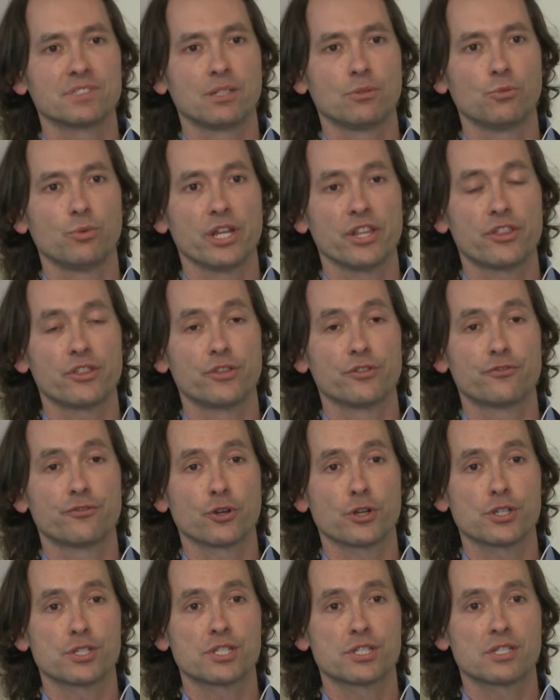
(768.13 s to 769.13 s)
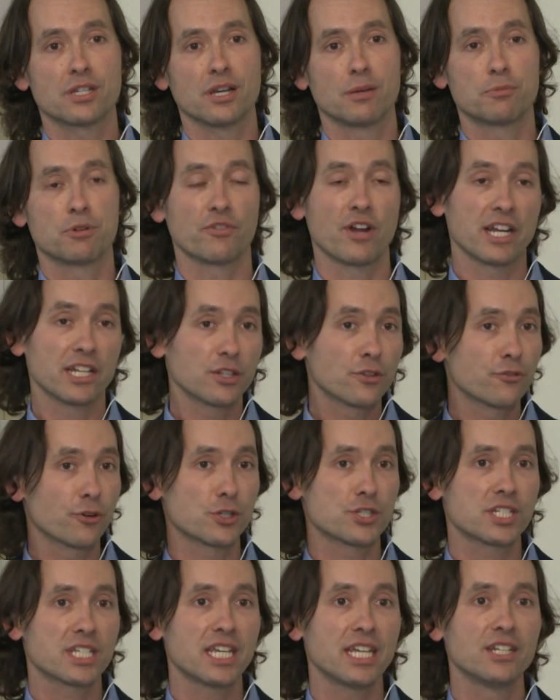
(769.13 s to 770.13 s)
with providing the
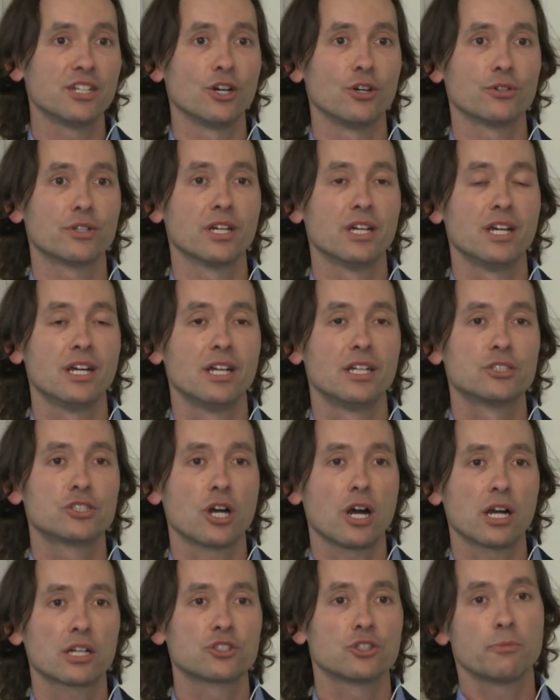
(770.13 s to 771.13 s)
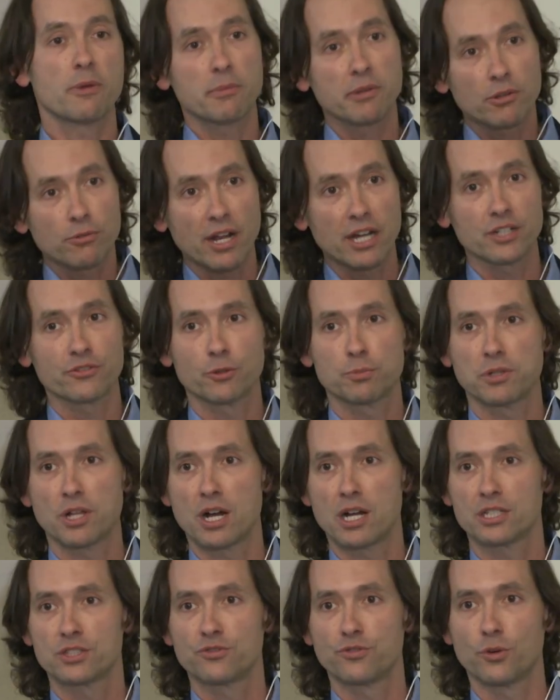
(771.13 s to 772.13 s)
first keynote talk. So maybe a round of
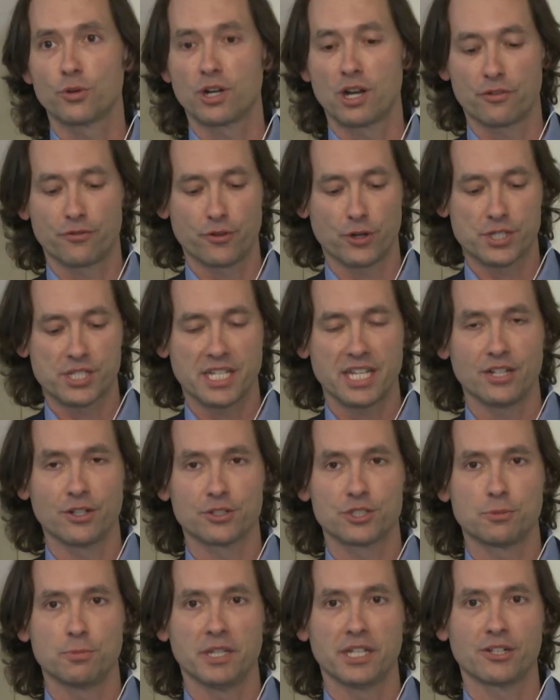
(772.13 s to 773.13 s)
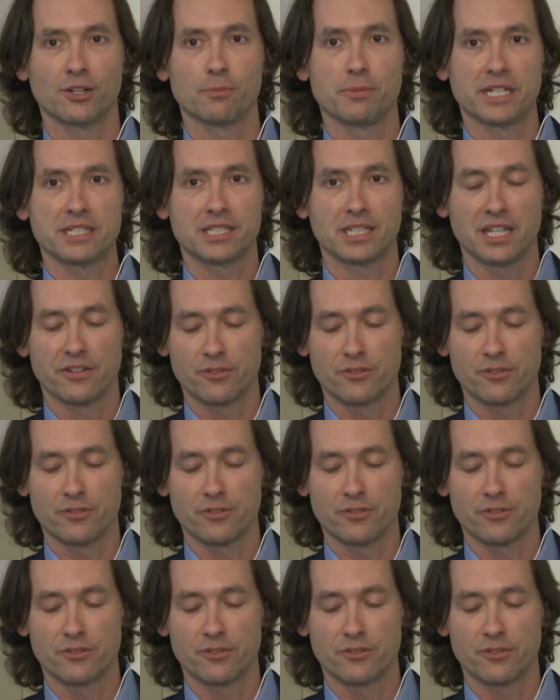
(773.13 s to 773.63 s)
applause for our first keynote speaker, Betsy